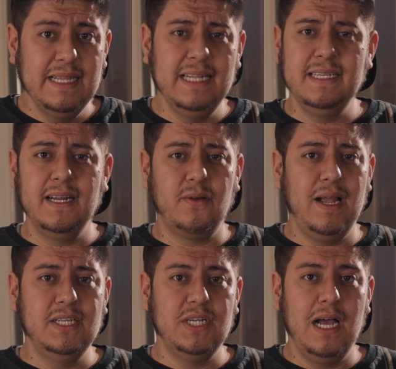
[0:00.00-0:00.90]
They did a
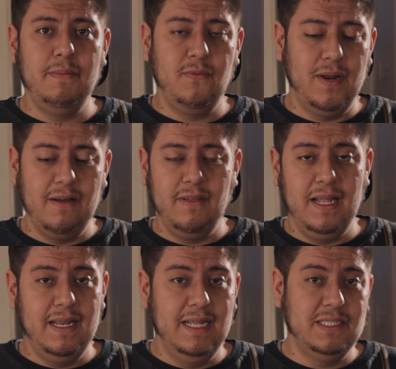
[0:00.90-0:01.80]
great job in whatever
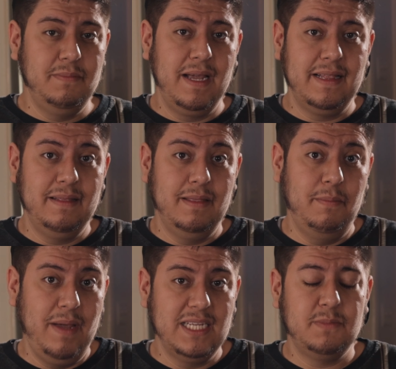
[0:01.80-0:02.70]
they did to make the
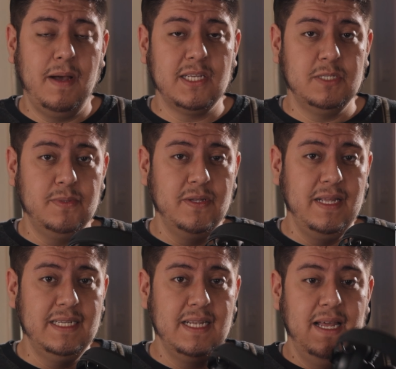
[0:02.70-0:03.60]
bass possible in
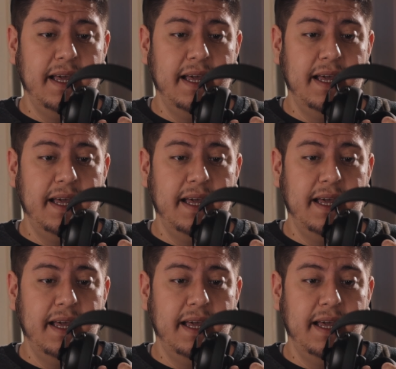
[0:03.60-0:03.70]
these.